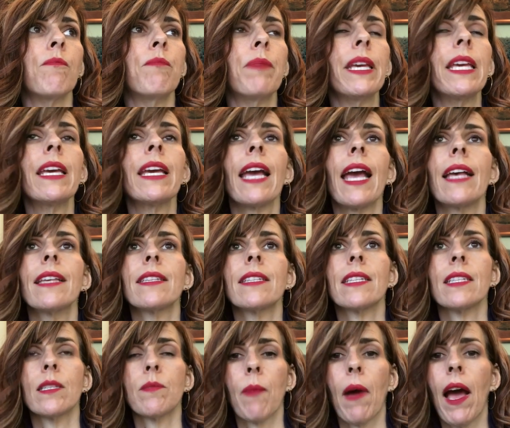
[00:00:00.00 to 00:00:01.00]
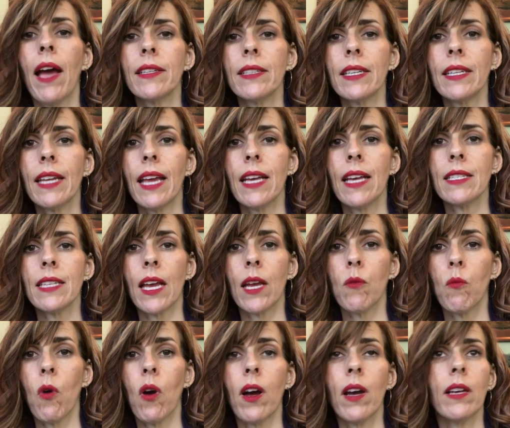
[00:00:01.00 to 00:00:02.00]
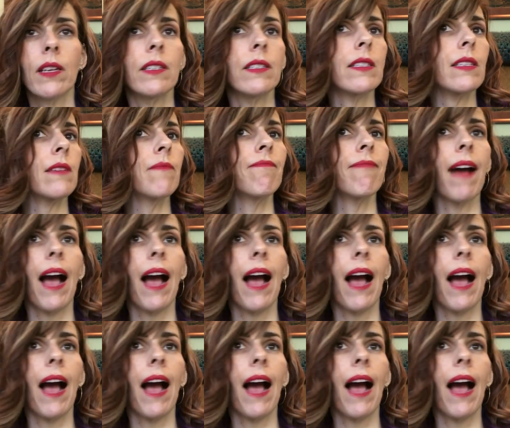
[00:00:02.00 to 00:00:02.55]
being as despondent as I was,